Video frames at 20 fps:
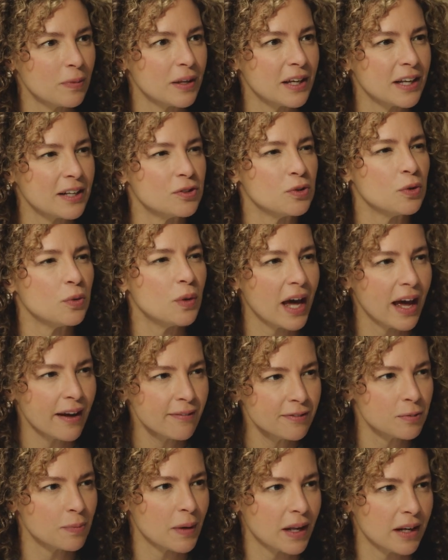because you
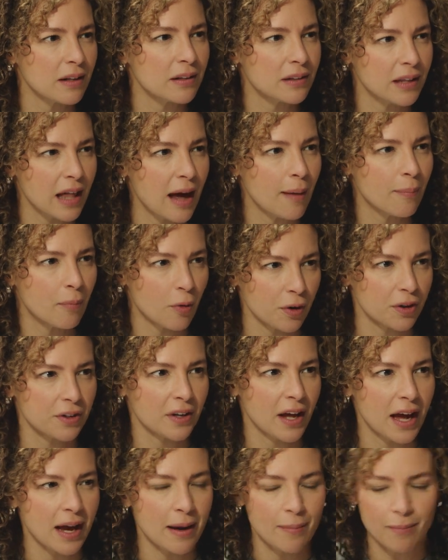have spent a lot more
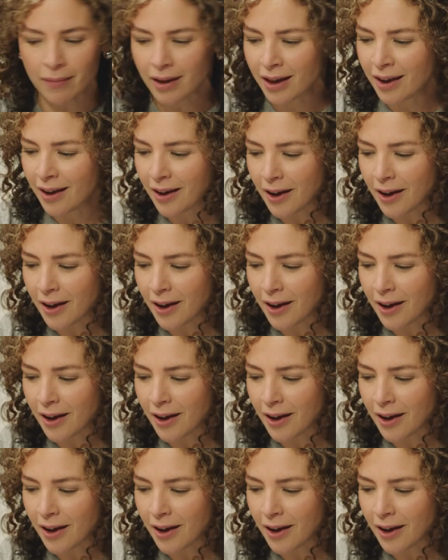time